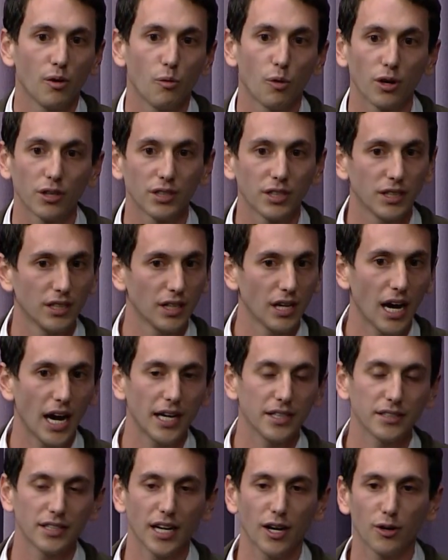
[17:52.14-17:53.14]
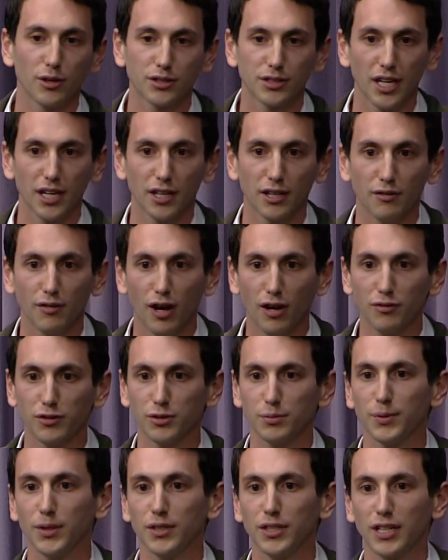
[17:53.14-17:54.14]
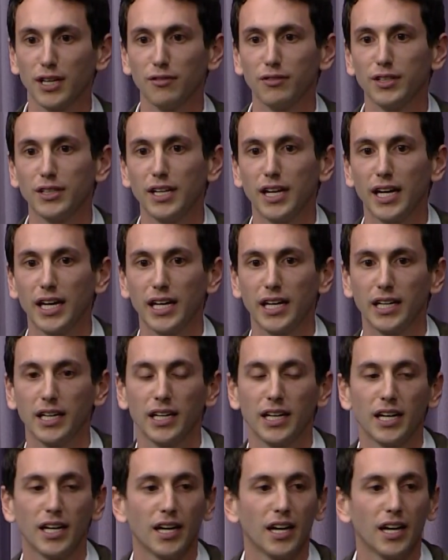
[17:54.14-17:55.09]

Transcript: Worked in the Eisenhower Executive Office building every day.